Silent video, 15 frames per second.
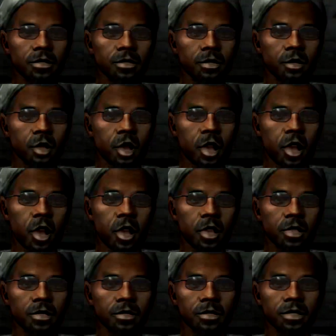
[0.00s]
wow.
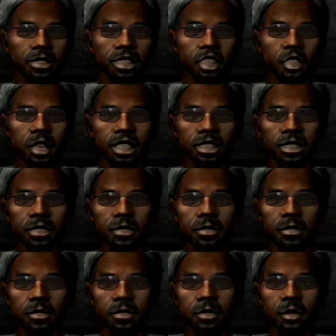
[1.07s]
I just, just got of the
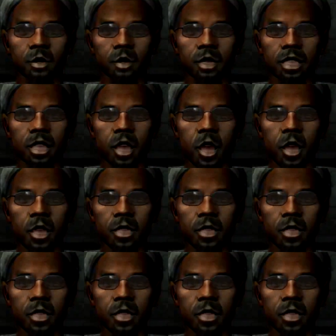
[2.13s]
fuck vault. Wow. Man.